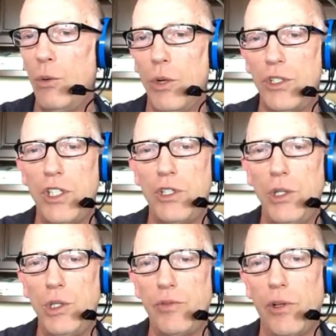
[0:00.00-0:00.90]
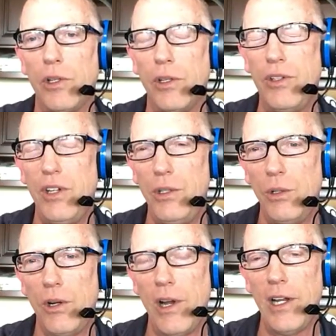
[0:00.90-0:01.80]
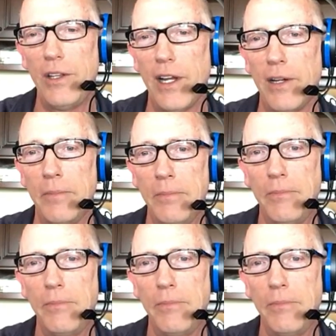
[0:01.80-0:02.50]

Was this useful? Did you learn anything?